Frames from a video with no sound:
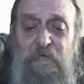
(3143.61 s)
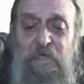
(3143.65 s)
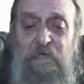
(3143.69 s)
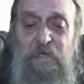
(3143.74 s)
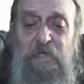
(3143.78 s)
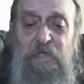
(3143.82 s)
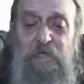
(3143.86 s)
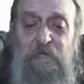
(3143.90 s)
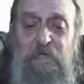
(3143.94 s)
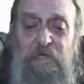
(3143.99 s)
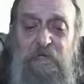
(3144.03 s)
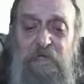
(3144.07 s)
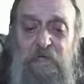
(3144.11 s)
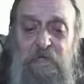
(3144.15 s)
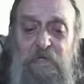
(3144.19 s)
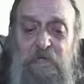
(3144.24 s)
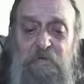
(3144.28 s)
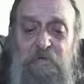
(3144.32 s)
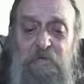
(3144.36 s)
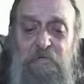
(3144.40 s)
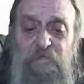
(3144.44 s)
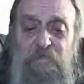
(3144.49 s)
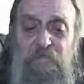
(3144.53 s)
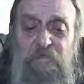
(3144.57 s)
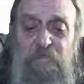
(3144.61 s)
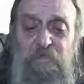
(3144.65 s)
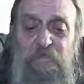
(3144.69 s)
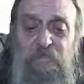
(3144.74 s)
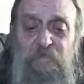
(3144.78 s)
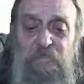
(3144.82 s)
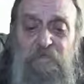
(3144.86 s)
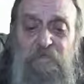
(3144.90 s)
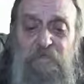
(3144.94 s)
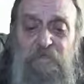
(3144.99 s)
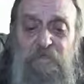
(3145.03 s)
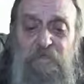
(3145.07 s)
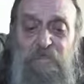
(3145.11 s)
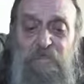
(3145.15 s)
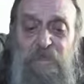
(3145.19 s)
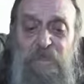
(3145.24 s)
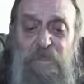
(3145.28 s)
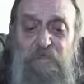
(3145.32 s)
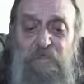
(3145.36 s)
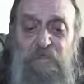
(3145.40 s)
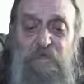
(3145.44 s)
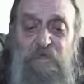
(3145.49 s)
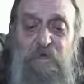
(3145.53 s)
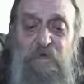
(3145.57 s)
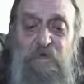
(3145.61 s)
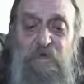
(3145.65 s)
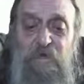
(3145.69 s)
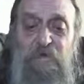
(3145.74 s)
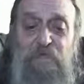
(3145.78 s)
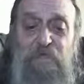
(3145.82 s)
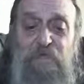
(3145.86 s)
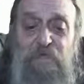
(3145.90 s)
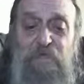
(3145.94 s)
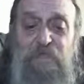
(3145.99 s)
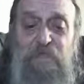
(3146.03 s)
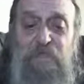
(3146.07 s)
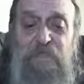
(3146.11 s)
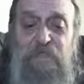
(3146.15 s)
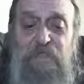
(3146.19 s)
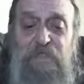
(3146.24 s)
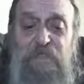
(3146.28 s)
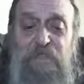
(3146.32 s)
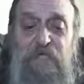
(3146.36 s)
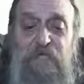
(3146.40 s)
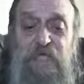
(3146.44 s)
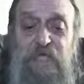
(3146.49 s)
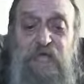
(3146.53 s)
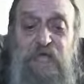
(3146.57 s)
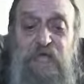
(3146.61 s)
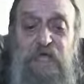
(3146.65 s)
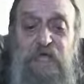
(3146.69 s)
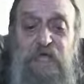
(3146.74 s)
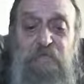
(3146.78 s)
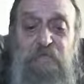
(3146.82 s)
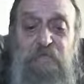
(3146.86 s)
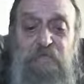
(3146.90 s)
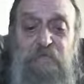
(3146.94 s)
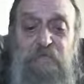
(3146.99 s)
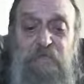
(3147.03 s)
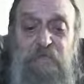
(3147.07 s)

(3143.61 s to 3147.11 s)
Uh, they both escaped,